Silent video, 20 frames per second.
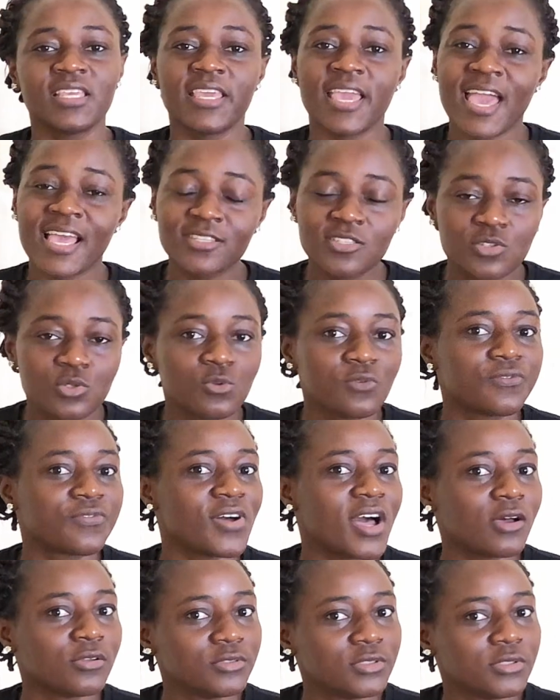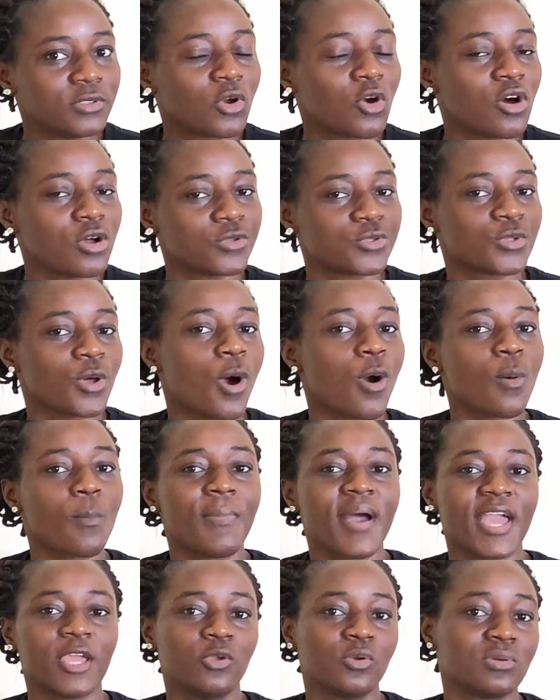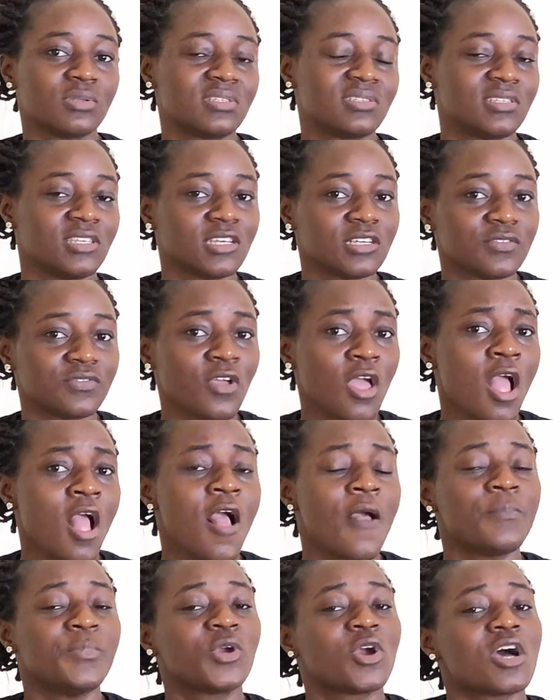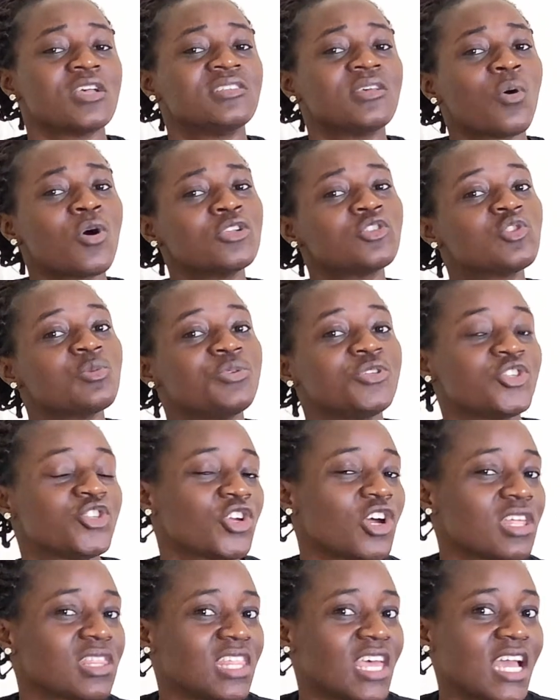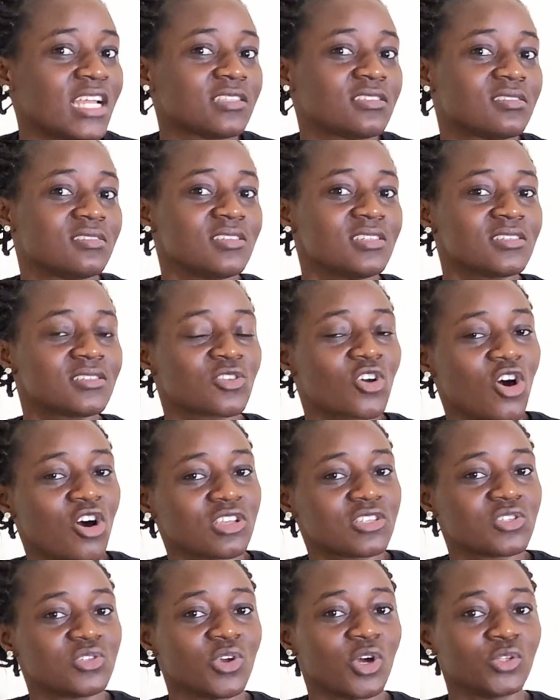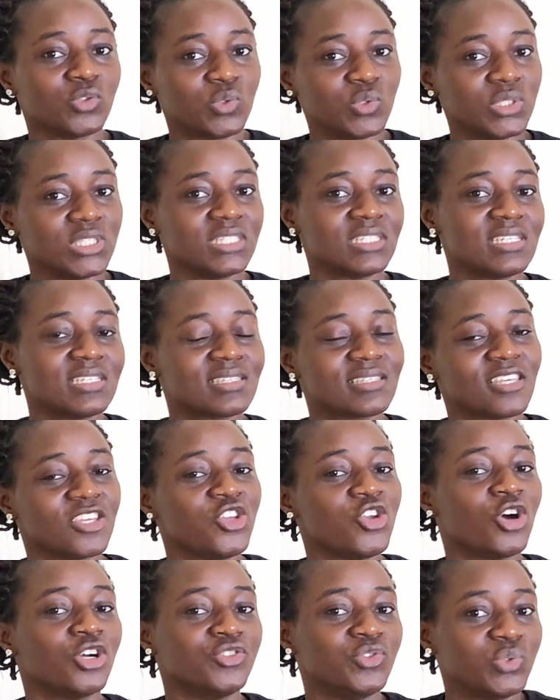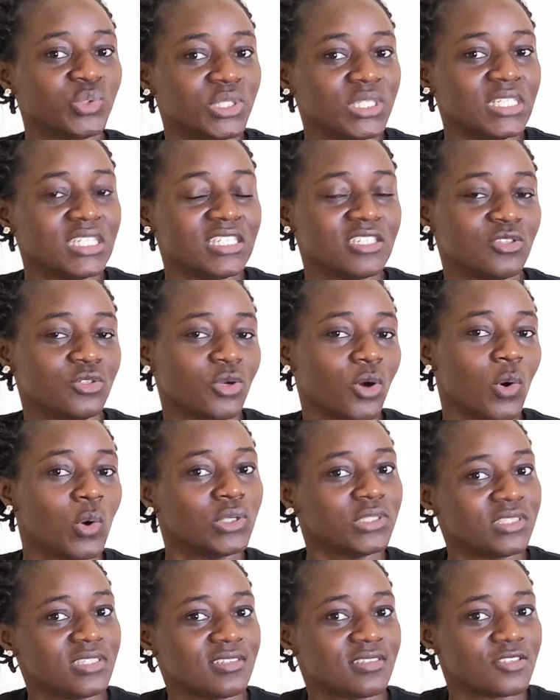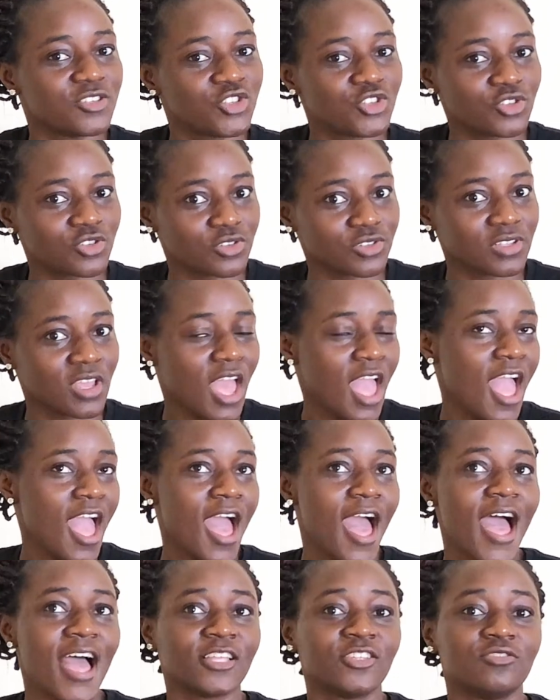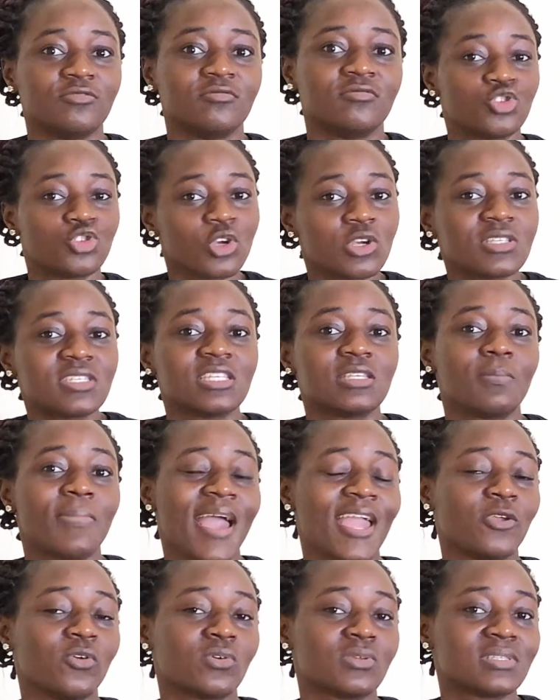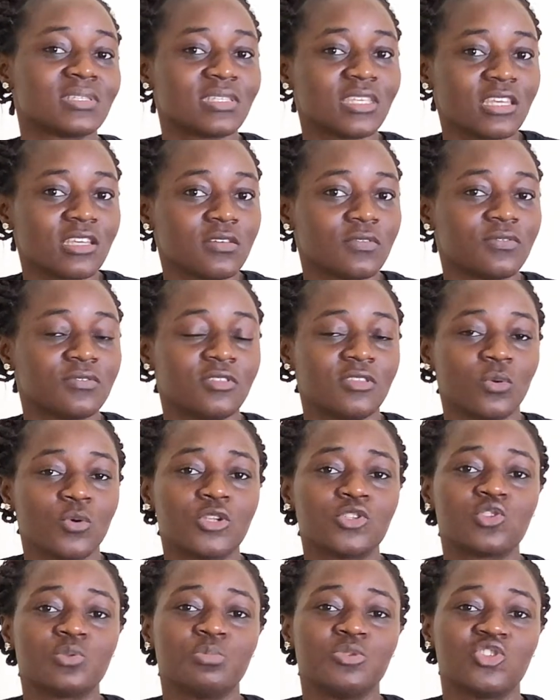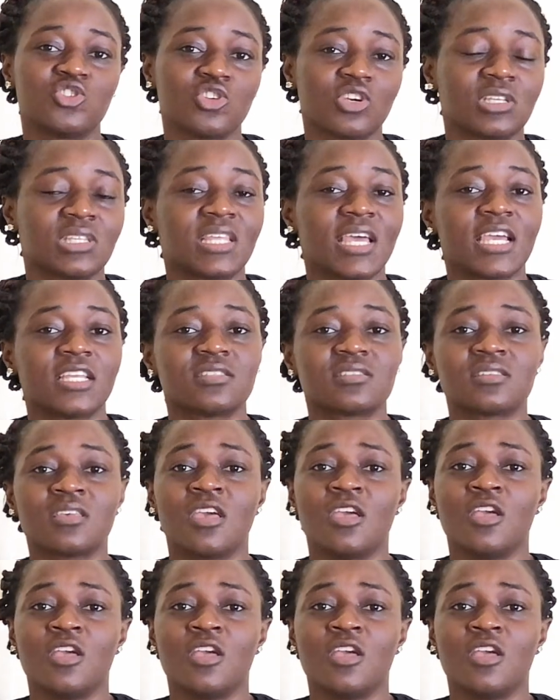Yes, you found the course all by yourself. Because they want to be sure that this course you're doing, this thing you're doing is your own decision and chose it by yourself. They want to be sure that